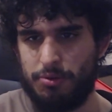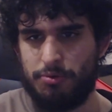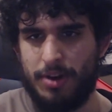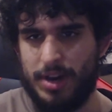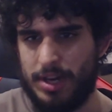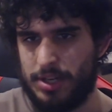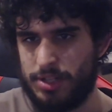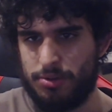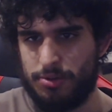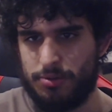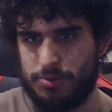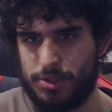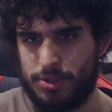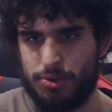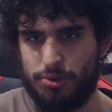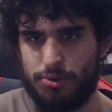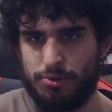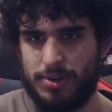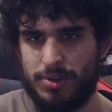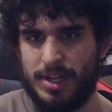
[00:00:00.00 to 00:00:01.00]
sort of
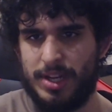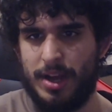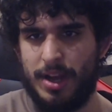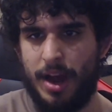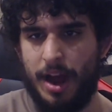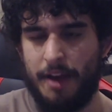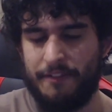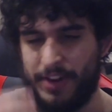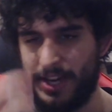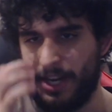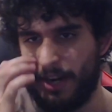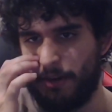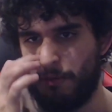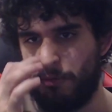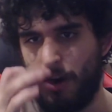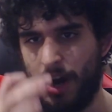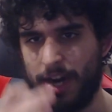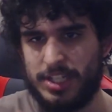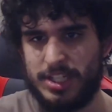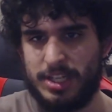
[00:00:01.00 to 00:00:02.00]
story. I think the
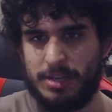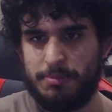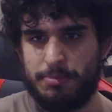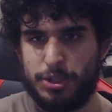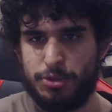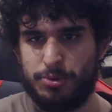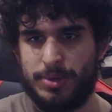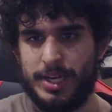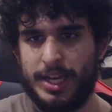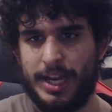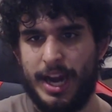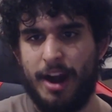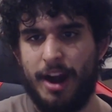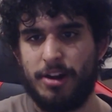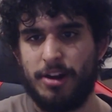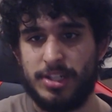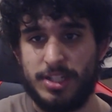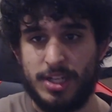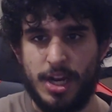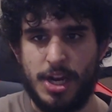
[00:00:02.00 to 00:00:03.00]
writing between the
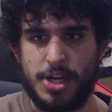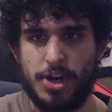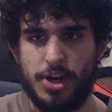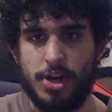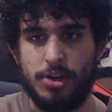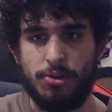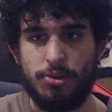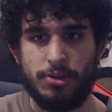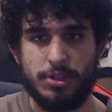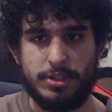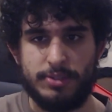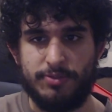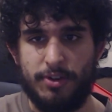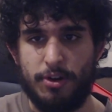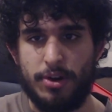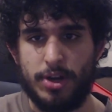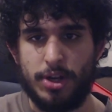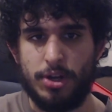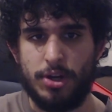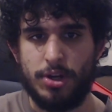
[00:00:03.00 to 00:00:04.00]
characters and the dialogue is
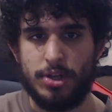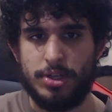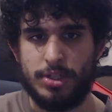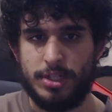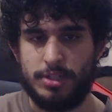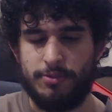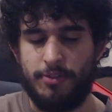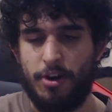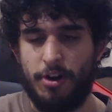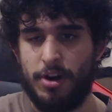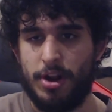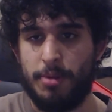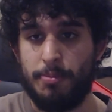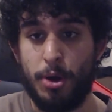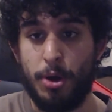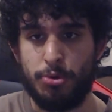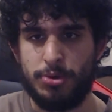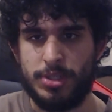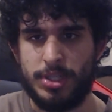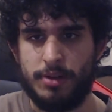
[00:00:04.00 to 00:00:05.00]
very good, is very
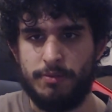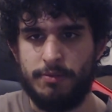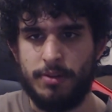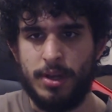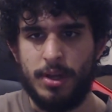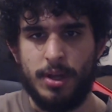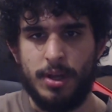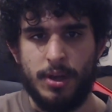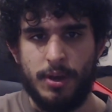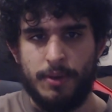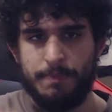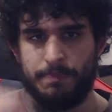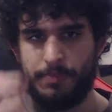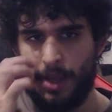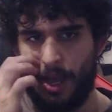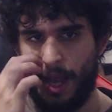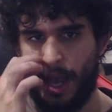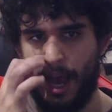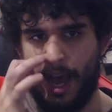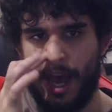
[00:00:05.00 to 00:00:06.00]
emotive,
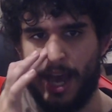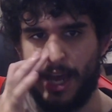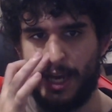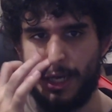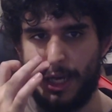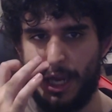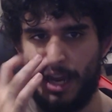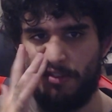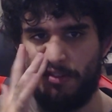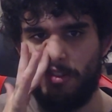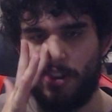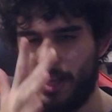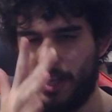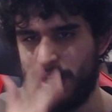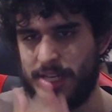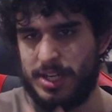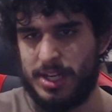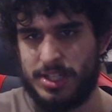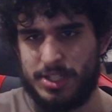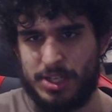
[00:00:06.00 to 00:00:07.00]
and it really
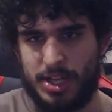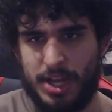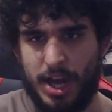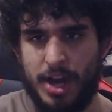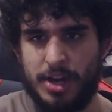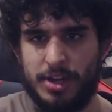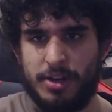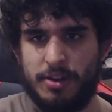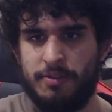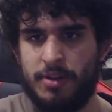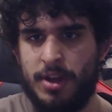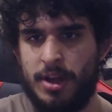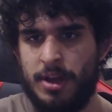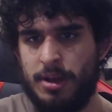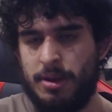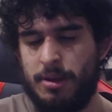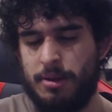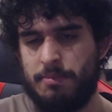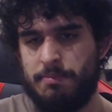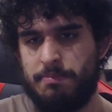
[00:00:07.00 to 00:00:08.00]
does kind of
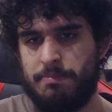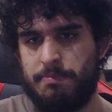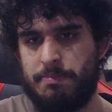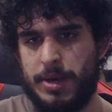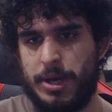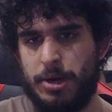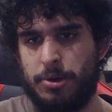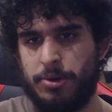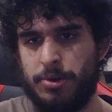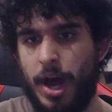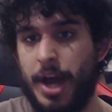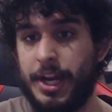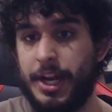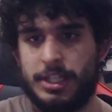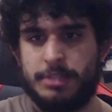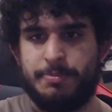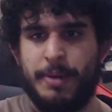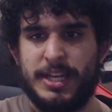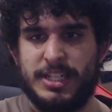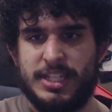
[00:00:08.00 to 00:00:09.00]
build
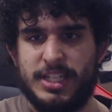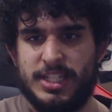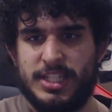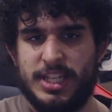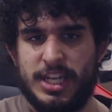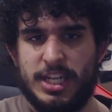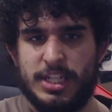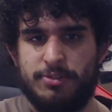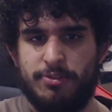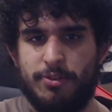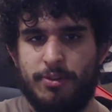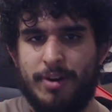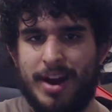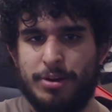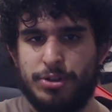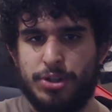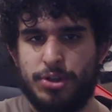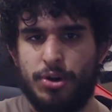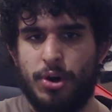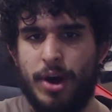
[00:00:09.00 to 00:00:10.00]
unexpected scenes throughout,
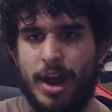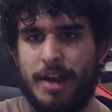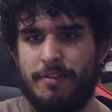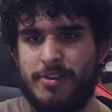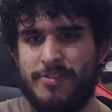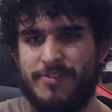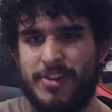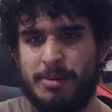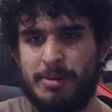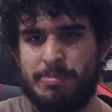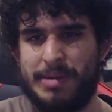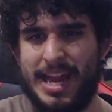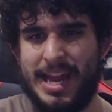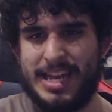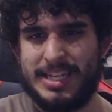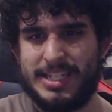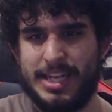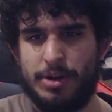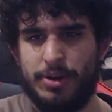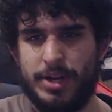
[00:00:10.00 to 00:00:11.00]
so not everything
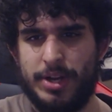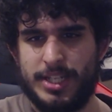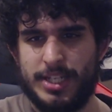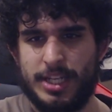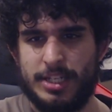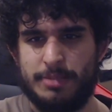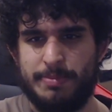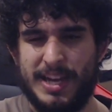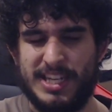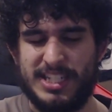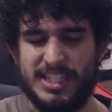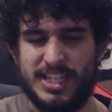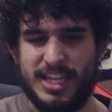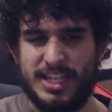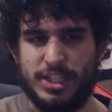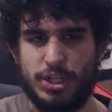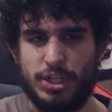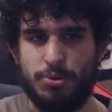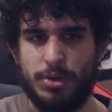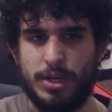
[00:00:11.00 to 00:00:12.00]
plays out as expected
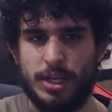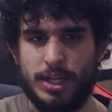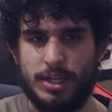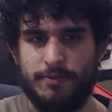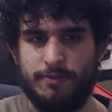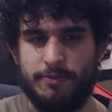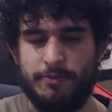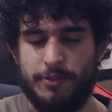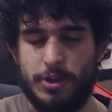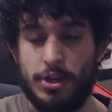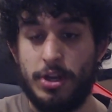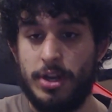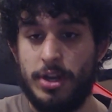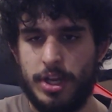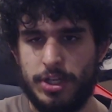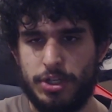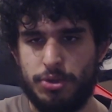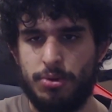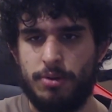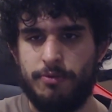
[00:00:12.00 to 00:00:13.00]
as you
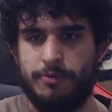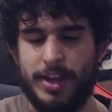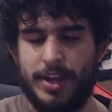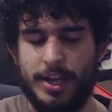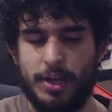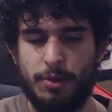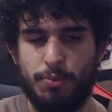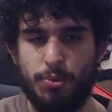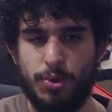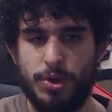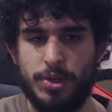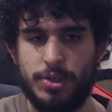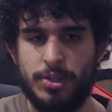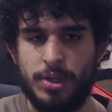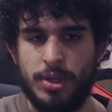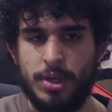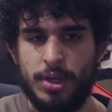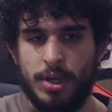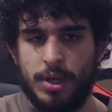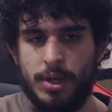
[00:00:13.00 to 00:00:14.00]
would think it would,
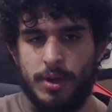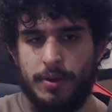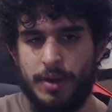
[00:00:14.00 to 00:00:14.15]
and